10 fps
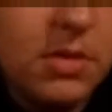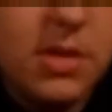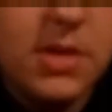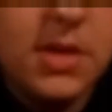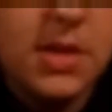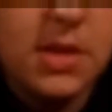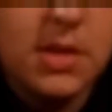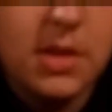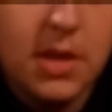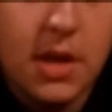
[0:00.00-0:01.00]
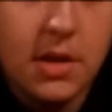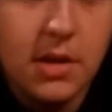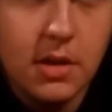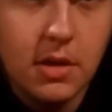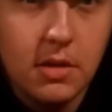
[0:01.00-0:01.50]
you stick this thing on
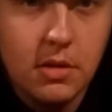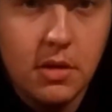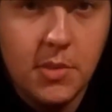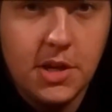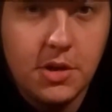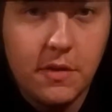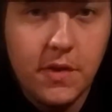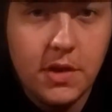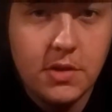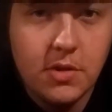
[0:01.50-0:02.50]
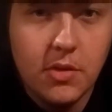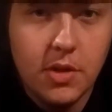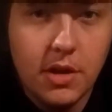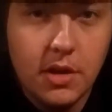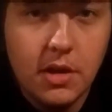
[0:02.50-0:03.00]
here and make sure it's facing the right
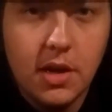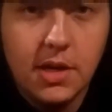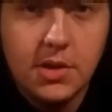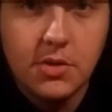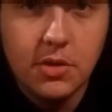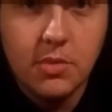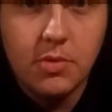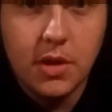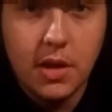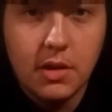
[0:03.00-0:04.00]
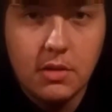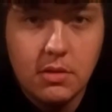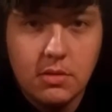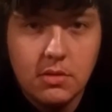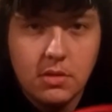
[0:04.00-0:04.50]
way. I screwed up with that.
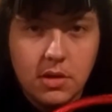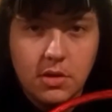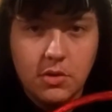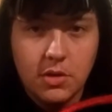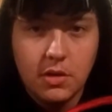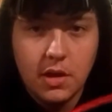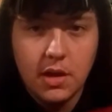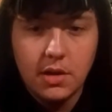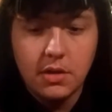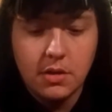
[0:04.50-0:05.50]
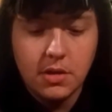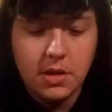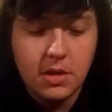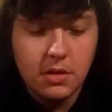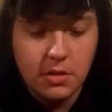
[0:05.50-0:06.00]
Didn't do it. Had to
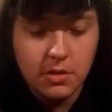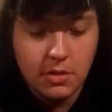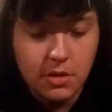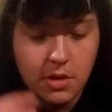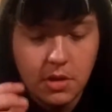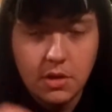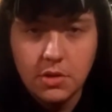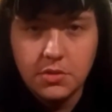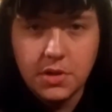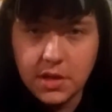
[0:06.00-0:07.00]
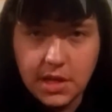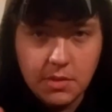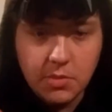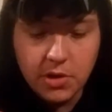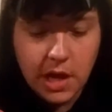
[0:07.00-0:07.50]
unloosen the
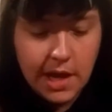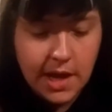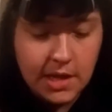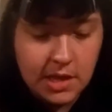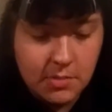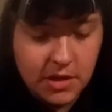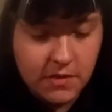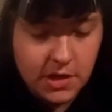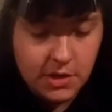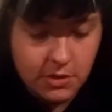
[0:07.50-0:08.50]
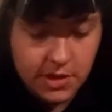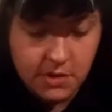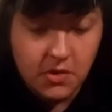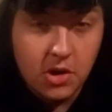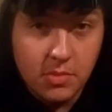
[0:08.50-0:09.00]
key, but ain't that big of a deal
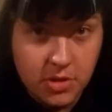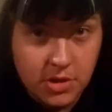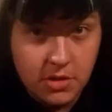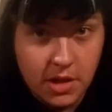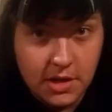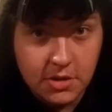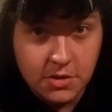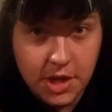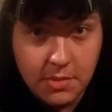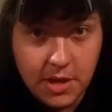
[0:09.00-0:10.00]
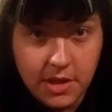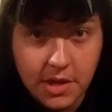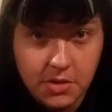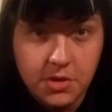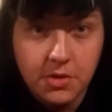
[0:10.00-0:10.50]
unless you've already put your electrical tape on
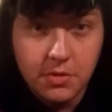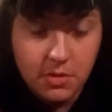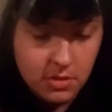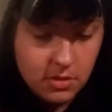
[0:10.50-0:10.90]
there. So